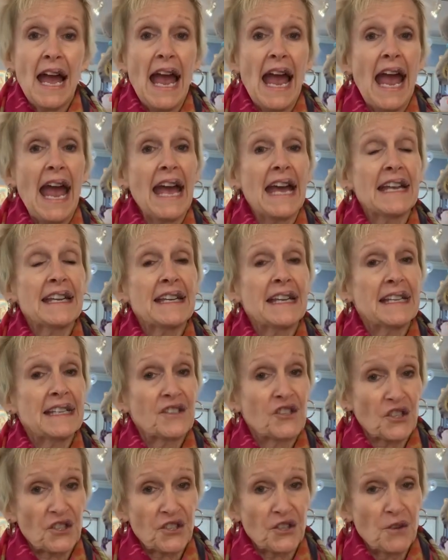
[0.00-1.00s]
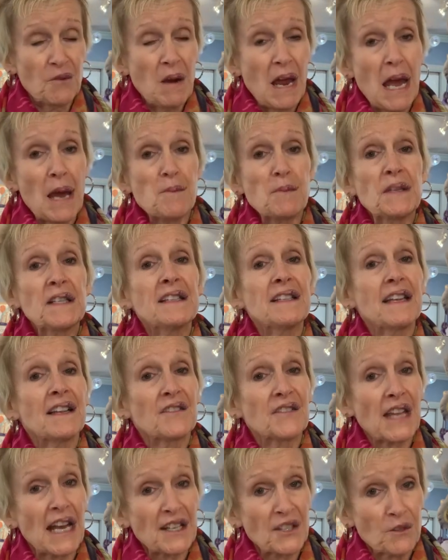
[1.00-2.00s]
And it just so happened
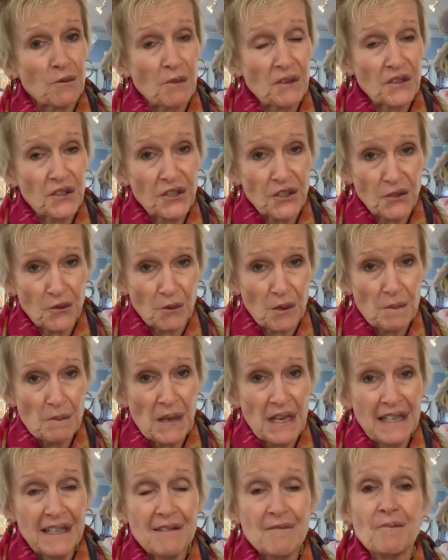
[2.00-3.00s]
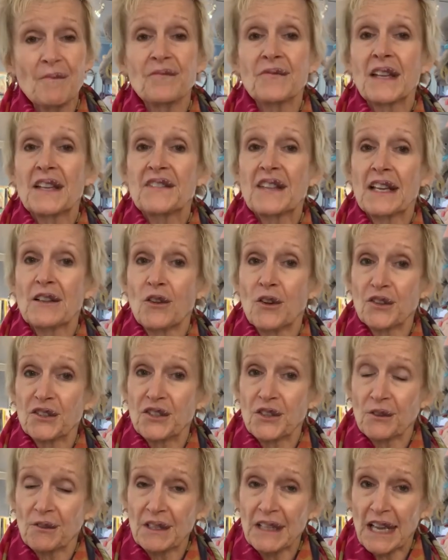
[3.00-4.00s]
that's when the storm hit. They lost
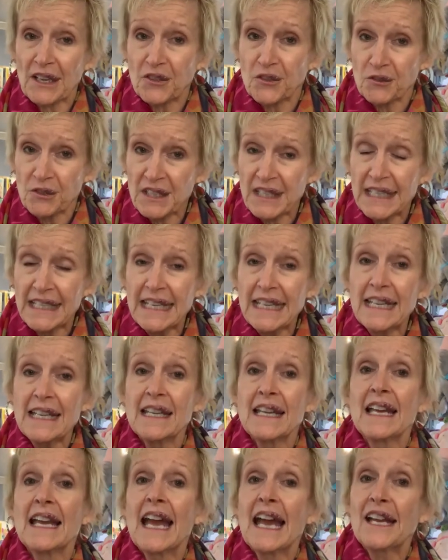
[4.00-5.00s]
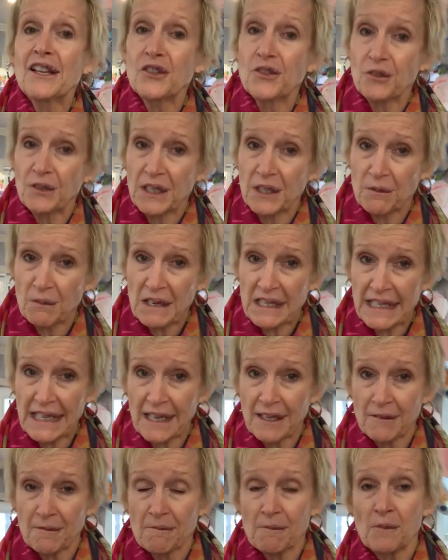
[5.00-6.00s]
their electricity and trees went
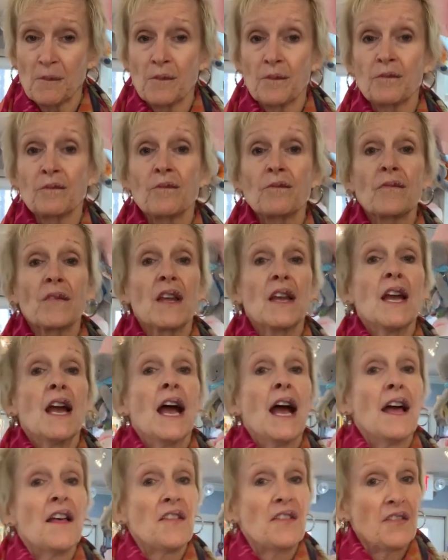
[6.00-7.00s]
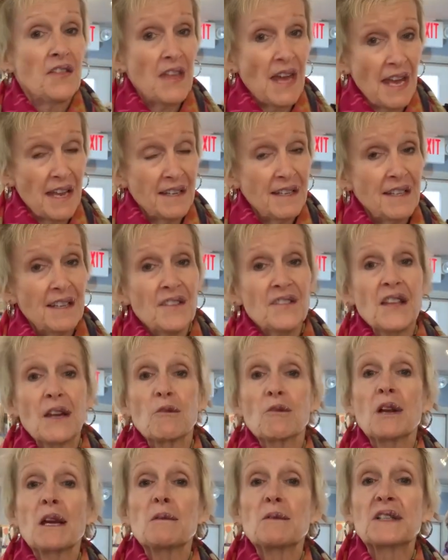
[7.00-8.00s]
down. Then they
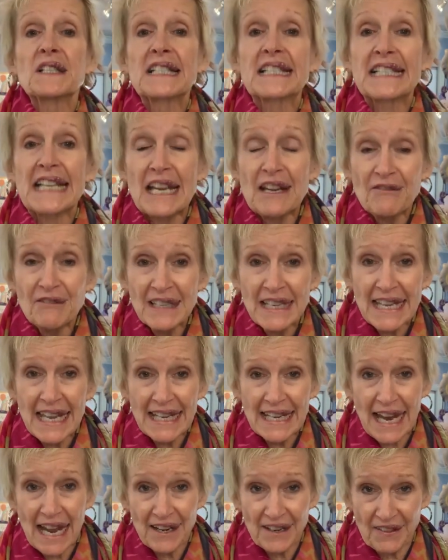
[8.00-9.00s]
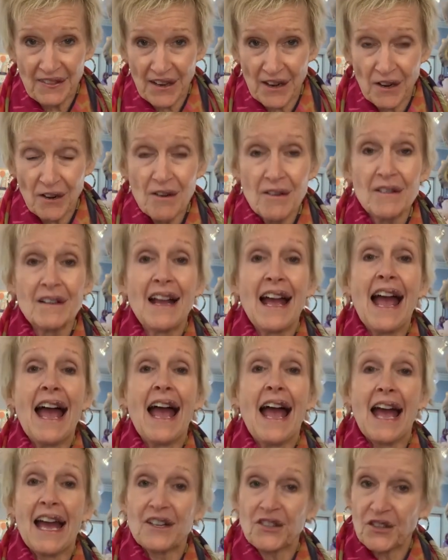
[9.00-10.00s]
were able to safely get out of there
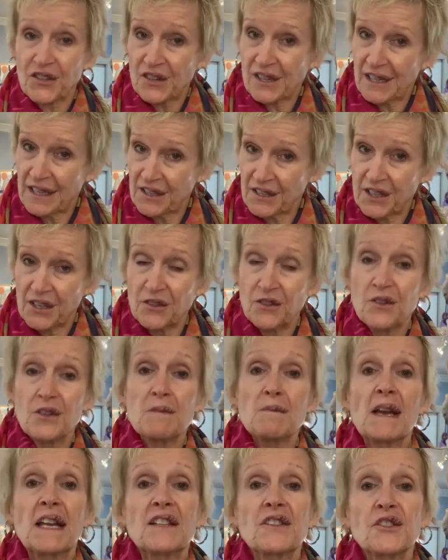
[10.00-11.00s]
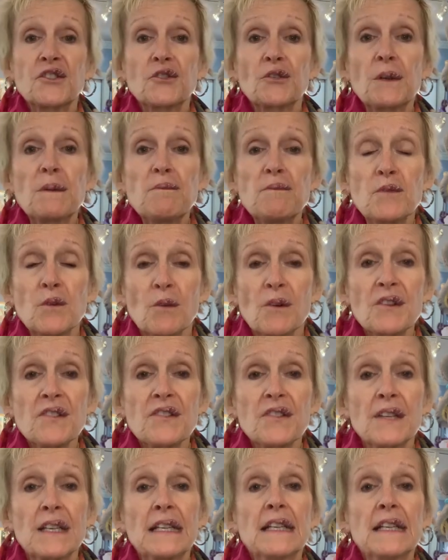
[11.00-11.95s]
and continue to make the trip north.